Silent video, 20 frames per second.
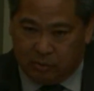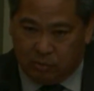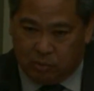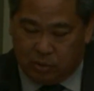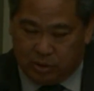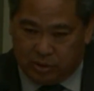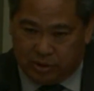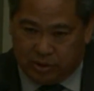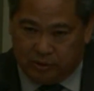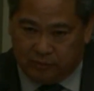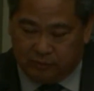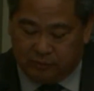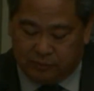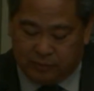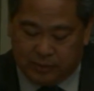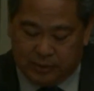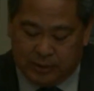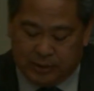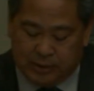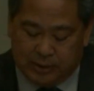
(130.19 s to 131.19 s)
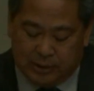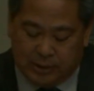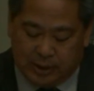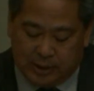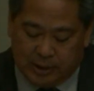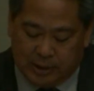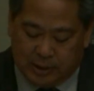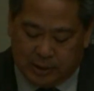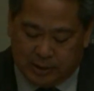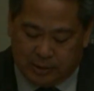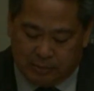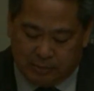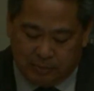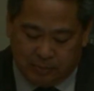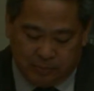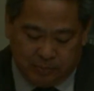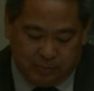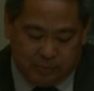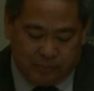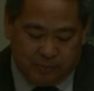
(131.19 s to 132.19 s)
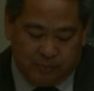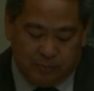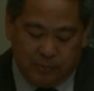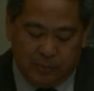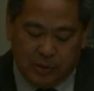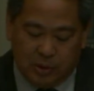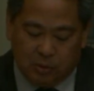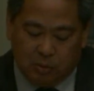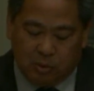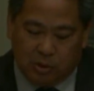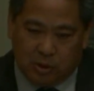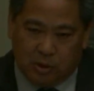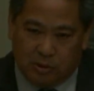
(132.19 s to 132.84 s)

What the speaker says: What if, what